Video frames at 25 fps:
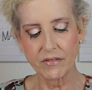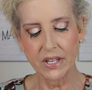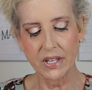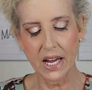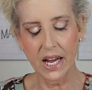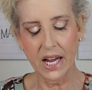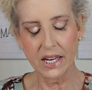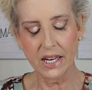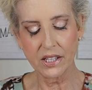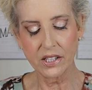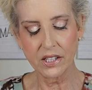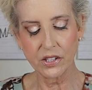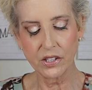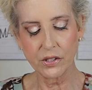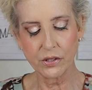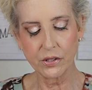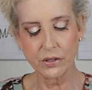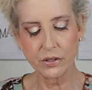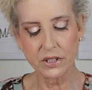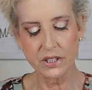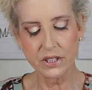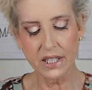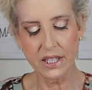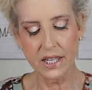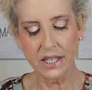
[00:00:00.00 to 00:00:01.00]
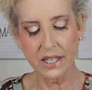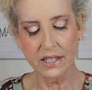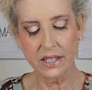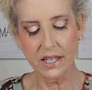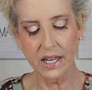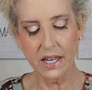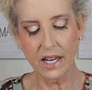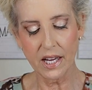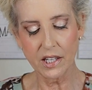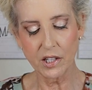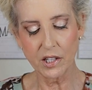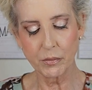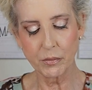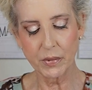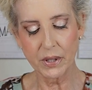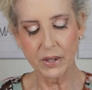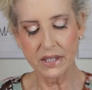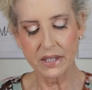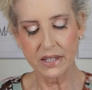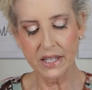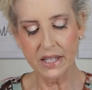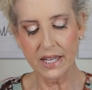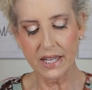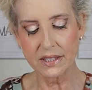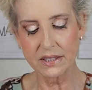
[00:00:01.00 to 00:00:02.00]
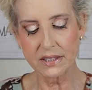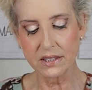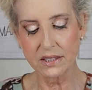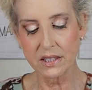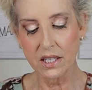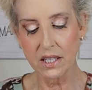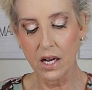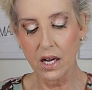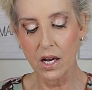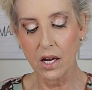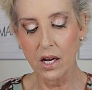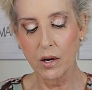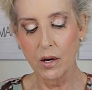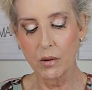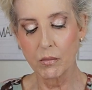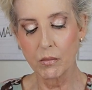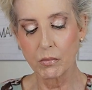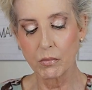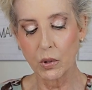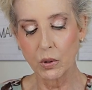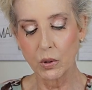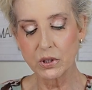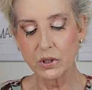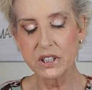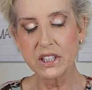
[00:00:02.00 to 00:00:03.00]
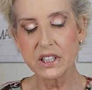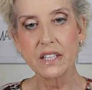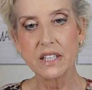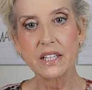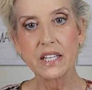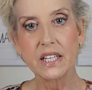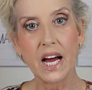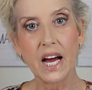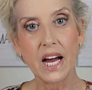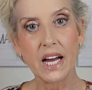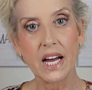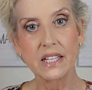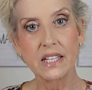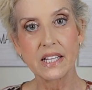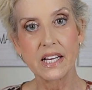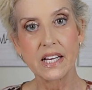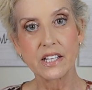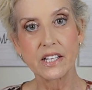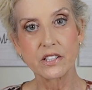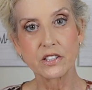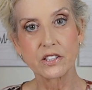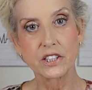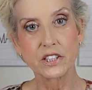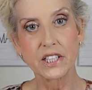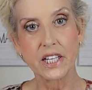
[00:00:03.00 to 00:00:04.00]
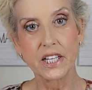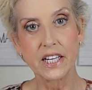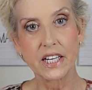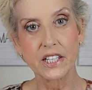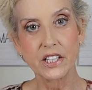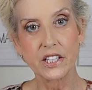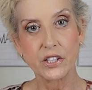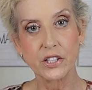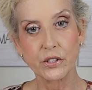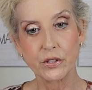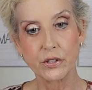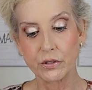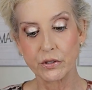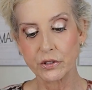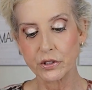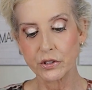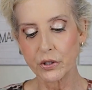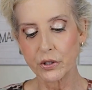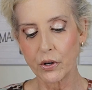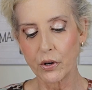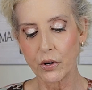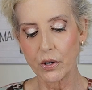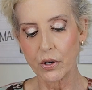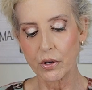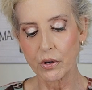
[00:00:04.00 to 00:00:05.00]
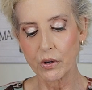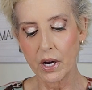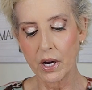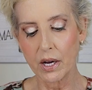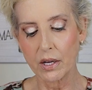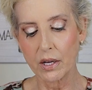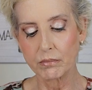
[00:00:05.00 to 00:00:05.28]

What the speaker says: not used that yet, but that's mostly the eyeliners that I use are